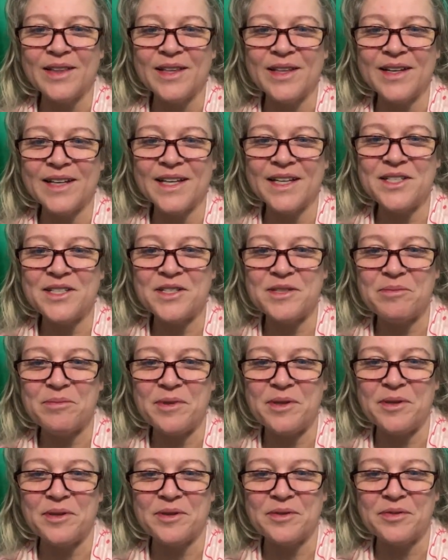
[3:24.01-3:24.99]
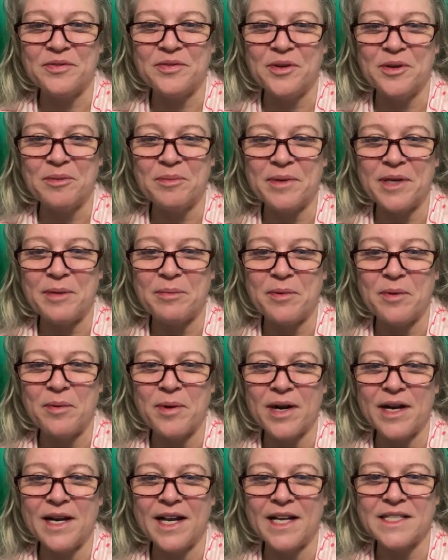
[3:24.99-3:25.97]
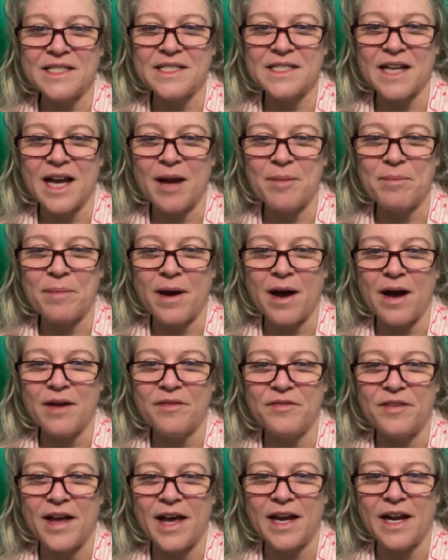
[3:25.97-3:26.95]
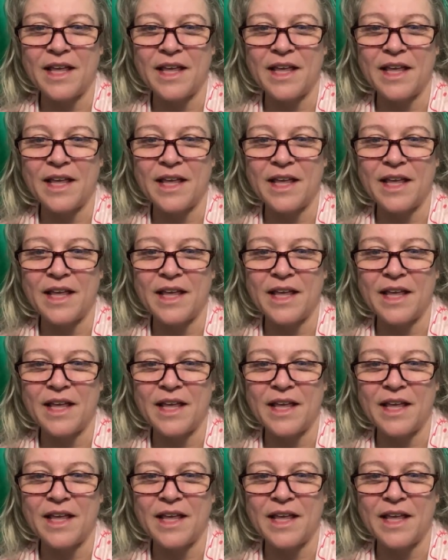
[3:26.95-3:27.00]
Look at you beautiful people. Where did I stop off at?